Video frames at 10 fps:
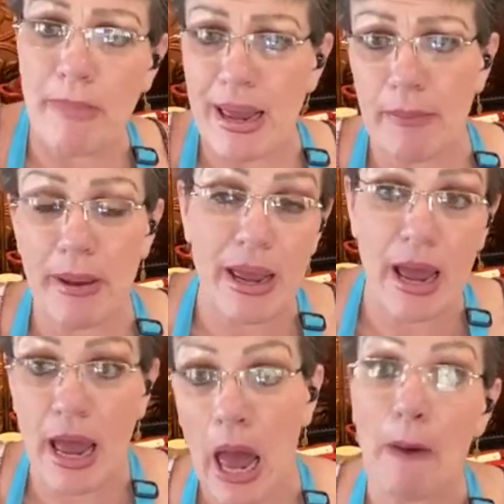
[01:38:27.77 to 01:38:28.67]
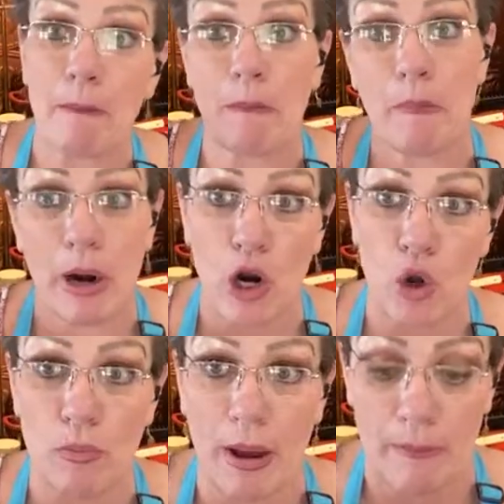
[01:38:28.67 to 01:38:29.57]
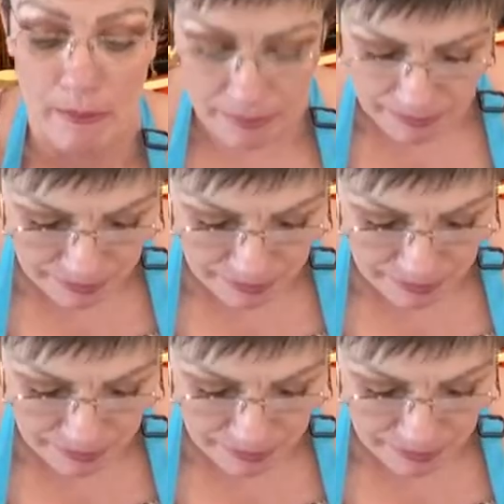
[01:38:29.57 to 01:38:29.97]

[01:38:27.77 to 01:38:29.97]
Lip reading: them, baby. Bloom them.